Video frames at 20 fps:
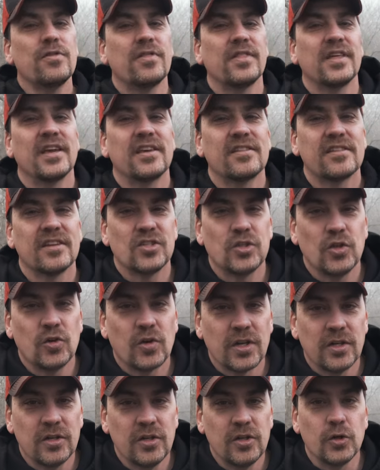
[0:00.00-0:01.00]
things that you
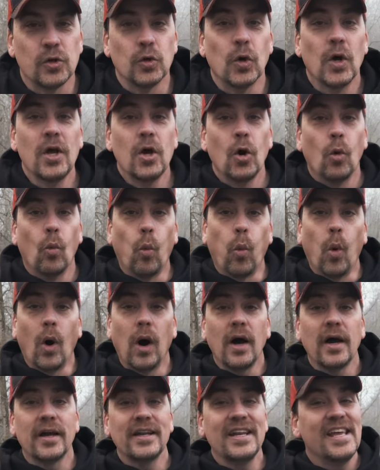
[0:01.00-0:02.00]
can do.
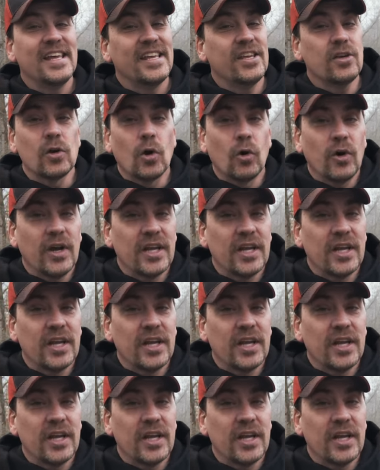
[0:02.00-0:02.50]
One, you can go